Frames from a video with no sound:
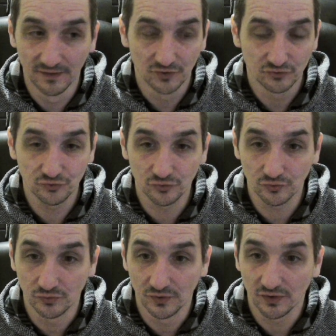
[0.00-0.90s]
2,
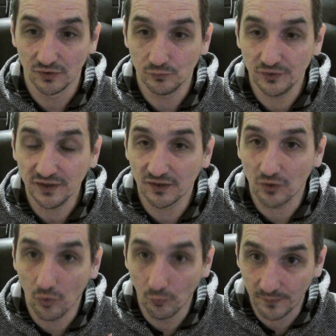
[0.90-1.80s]
we are
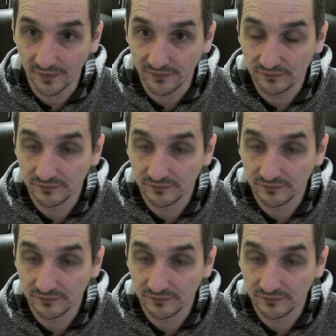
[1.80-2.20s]
open.